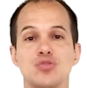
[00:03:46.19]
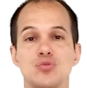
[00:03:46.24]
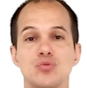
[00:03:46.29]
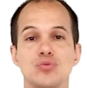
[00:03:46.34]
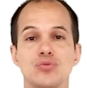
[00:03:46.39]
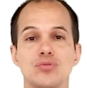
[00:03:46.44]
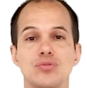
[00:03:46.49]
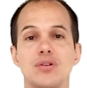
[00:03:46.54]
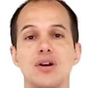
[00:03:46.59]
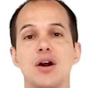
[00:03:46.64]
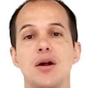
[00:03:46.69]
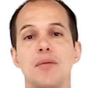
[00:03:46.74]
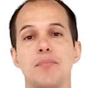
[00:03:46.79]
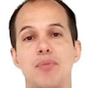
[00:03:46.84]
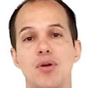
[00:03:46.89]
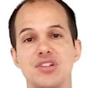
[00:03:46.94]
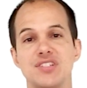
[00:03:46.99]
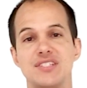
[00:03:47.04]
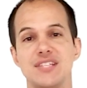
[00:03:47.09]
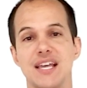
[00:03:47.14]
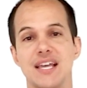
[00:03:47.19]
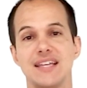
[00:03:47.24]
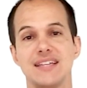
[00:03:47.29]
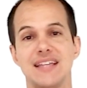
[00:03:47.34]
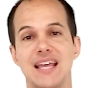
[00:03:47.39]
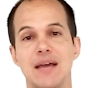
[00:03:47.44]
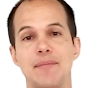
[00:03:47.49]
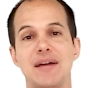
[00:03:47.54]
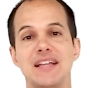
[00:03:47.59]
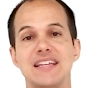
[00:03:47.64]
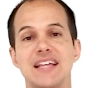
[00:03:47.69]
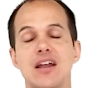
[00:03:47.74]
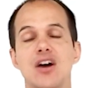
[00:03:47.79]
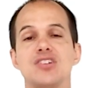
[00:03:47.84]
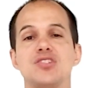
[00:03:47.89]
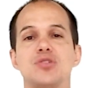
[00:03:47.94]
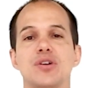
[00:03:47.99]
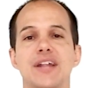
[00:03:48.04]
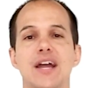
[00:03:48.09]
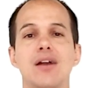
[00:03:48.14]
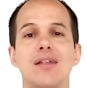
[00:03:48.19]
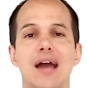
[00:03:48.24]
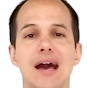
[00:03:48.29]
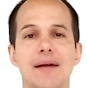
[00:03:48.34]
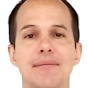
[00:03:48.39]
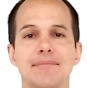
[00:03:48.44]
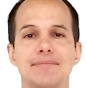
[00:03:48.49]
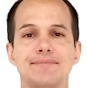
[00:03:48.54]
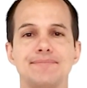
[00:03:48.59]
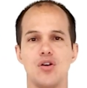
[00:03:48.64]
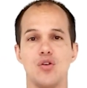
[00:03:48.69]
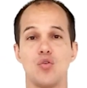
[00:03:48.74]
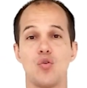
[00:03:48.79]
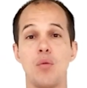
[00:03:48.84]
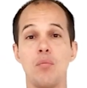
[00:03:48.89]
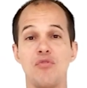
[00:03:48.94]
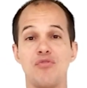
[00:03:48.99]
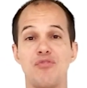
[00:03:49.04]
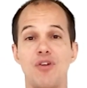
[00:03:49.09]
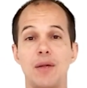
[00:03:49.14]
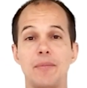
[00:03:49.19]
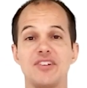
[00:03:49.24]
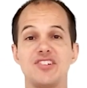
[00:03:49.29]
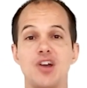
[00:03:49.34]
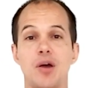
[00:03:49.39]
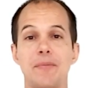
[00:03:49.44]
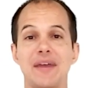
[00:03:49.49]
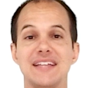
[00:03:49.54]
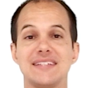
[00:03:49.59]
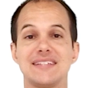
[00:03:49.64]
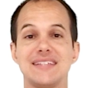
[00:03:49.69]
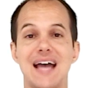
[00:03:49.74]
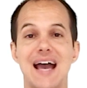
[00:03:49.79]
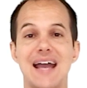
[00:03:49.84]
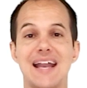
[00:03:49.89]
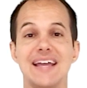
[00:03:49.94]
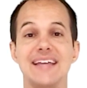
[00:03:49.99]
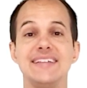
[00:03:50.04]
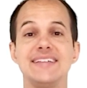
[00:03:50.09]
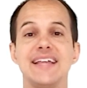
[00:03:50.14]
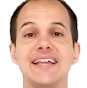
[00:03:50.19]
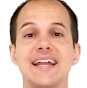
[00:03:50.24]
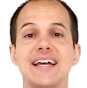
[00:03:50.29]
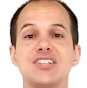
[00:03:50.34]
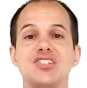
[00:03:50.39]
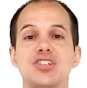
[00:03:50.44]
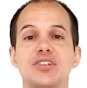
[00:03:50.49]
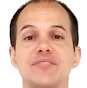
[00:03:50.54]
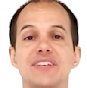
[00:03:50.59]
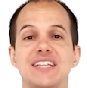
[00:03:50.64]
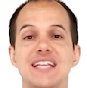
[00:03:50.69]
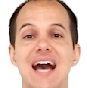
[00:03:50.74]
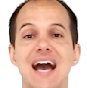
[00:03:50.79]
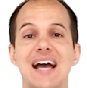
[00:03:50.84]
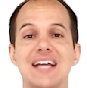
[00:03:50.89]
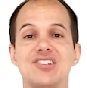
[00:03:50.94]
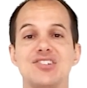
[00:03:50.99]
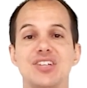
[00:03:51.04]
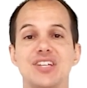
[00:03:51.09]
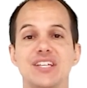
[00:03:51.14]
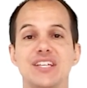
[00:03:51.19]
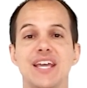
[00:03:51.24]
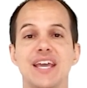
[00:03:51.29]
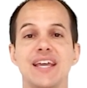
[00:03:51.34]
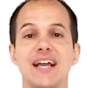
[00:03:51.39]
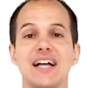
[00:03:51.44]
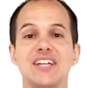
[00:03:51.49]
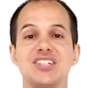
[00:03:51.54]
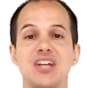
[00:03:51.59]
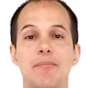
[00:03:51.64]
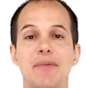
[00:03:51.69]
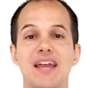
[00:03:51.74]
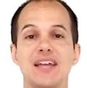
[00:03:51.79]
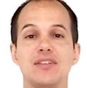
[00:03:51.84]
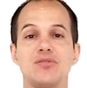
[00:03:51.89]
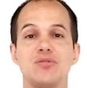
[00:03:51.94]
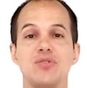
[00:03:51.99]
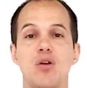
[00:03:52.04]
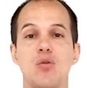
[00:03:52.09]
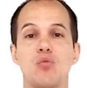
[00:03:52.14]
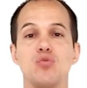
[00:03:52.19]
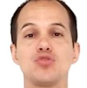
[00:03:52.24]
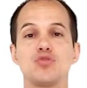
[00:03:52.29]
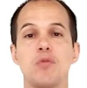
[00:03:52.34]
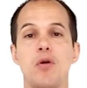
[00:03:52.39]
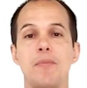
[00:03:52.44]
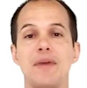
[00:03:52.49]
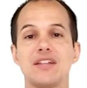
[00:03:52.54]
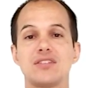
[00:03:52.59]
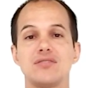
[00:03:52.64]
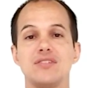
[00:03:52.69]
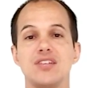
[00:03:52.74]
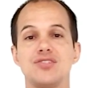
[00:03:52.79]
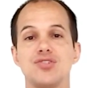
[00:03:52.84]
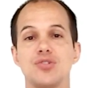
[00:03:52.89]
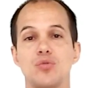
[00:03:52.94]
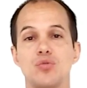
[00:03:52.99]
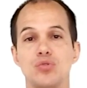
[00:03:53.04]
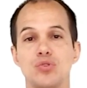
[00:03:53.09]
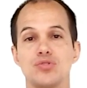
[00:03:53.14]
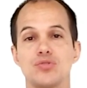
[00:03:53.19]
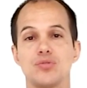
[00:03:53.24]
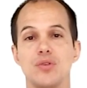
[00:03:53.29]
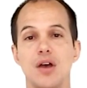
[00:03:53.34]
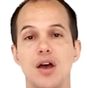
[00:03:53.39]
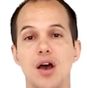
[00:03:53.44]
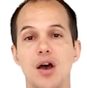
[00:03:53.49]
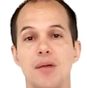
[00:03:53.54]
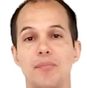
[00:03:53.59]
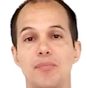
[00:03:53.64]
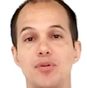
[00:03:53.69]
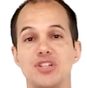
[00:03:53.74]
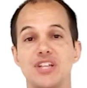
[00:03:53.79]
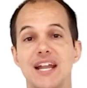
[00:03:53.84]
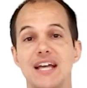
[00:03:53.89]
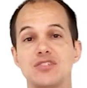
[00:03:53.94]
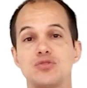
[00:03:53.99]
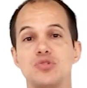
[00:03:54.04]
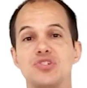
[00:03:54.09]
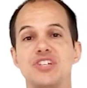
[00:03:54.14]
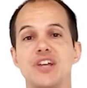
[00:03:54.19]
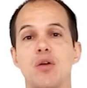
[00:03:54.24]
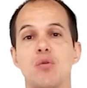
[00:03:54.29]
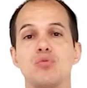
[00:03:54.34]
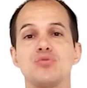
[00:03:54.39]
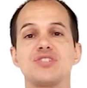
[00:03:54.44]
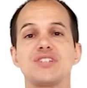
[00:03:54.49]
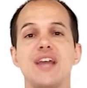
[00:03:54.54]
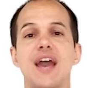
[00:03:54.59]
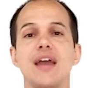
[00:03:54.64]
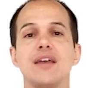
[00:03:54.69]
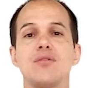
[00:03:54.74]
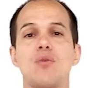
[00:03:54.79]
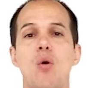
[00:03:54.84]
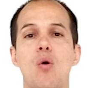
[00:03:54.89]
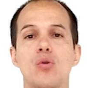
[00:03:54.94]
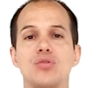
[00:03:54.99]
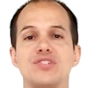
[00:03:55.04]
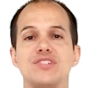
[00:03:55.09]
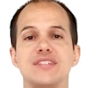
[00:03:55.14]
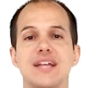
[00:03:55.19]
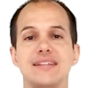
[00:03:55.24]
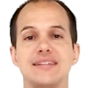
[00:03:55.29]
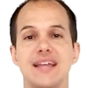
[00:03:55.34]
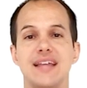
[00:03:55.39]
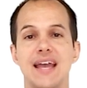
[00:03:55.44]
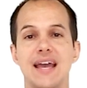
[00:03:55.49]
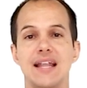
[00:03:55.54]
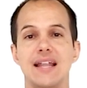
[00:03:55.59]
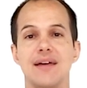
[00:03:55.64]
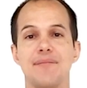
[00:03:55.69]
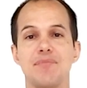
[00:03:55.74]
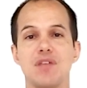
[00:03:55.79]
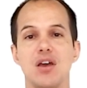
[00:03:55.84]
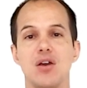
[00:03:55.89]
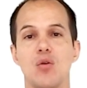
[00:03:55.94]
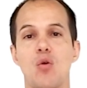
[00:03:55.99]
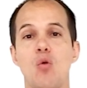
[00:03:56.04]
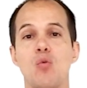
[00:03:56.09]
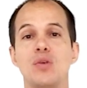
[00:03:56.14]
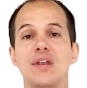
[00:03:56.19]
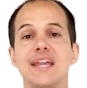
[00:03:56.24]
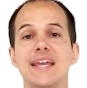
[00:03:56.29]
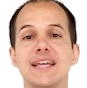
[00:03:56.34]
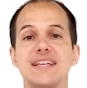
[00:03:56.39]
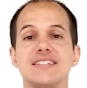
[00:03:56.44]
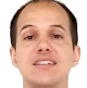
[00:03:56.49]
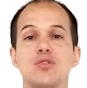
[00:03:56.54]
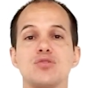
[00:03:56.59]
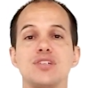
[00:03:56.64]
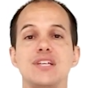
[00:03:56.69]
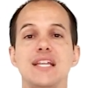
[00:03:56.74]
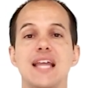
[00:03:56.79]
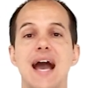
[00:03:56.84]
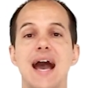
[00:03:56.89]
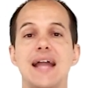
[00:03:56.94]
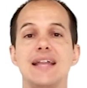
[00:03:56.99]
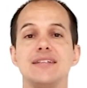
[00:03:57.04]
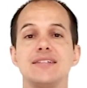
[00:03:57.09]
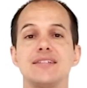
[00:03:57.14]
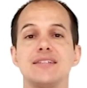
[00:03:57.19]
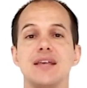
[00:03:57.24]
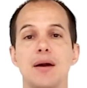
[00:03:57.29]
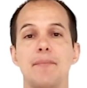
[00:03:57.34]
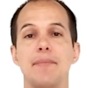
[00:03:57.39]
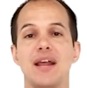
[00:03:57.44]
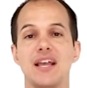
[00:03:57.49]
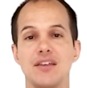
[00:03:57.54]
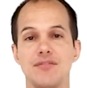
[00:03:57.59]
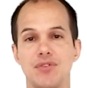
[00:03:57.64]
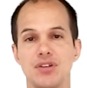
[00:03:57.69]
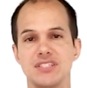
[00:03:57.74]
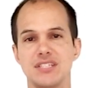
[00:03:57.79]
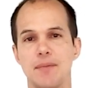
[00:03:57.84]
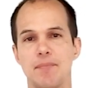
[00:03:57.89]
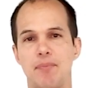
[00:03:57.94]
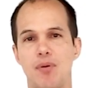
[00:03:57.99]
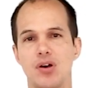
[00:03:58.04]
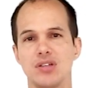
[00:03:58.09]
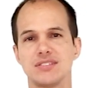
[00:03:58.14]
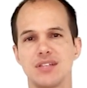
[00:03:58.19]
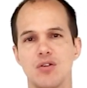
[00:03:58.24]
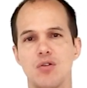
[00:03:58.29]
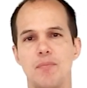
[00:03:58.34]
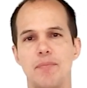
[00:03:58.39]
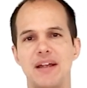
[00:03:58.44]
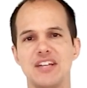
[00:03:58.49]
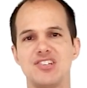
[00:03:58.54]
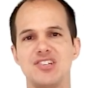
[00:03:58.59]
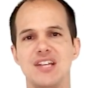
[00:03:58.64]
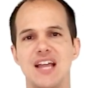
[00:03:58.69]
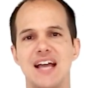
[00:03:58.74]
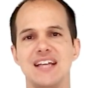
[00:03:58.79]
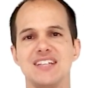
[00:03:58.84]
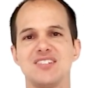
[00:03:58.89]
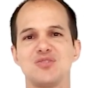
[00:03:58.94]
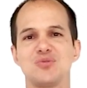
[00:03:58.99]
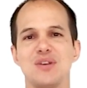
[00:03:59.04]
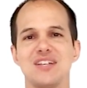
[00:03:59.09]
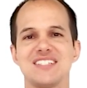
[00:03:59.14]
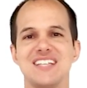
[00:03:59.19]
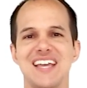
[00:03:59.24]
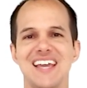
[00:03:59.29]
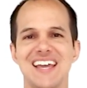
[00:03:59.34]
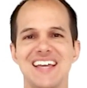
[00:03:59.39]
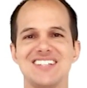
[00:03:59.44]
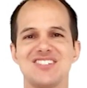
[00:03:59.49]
It may be that there is additional material as a way to increase interactivity and engagement in some moments of this course. Some QR codes may appear on the screen with auxiliary links, so you can share it on your social networks.